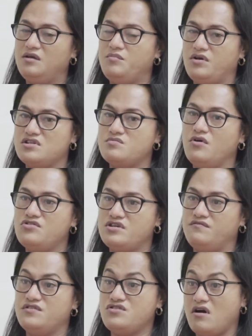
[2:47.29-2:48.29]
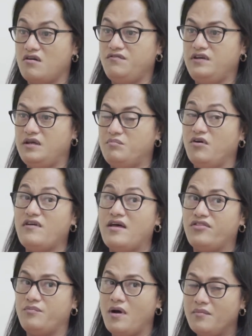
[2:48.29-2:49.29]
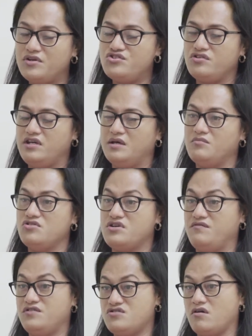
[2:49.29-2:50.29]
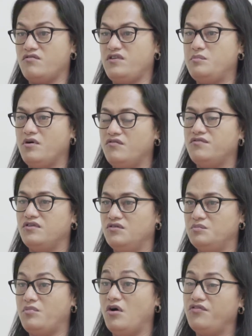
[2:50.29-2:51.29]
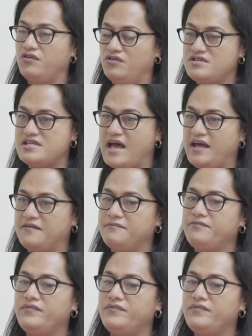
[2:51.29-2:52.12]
because motion photography, both anthropometry and motion photography, both looks at